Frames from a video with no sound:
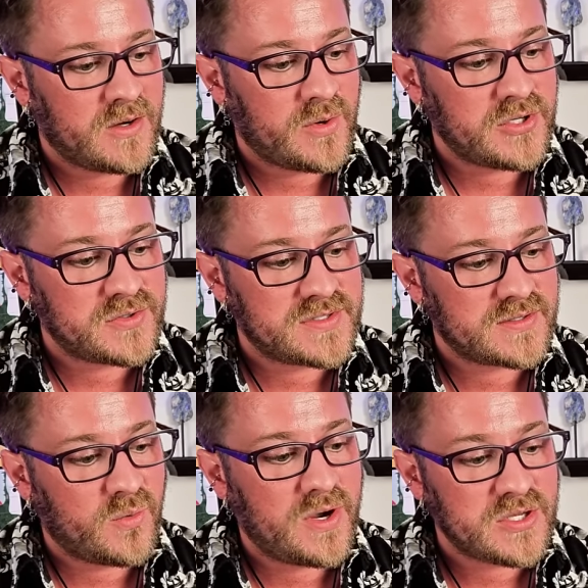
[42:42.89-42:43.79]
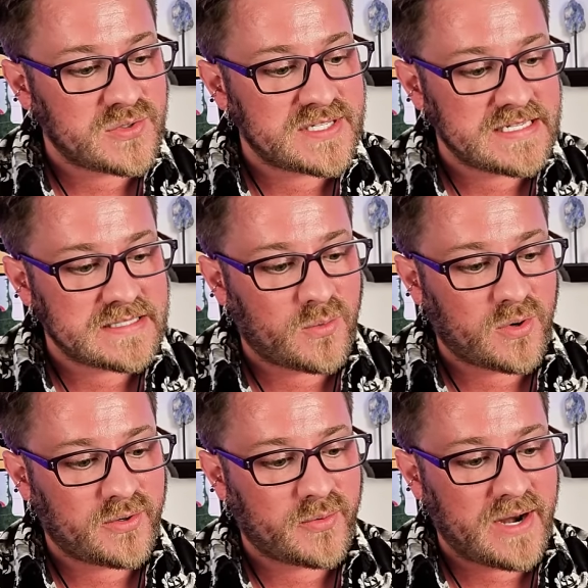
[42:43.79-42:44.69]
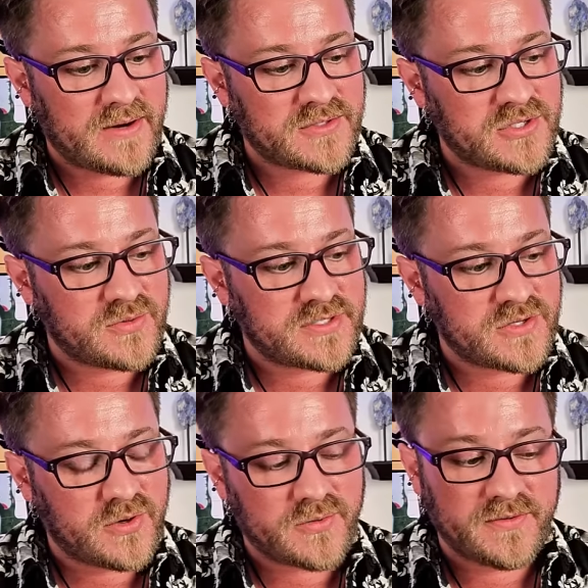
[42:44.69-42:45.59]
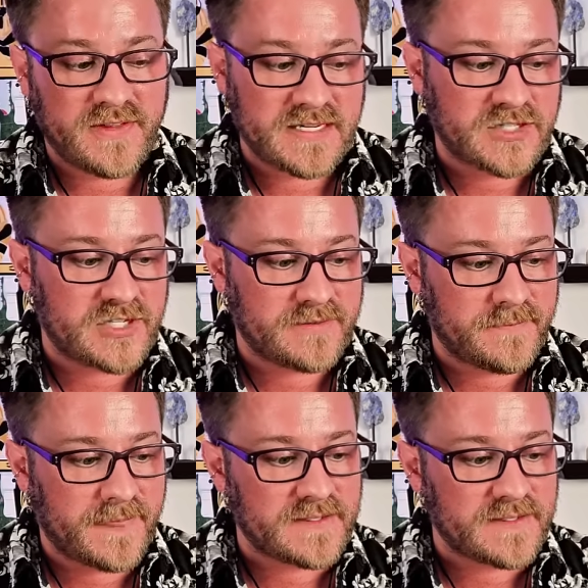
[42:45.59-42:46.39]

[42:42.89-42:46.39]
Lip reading: What you see in the world around you is your own reflection.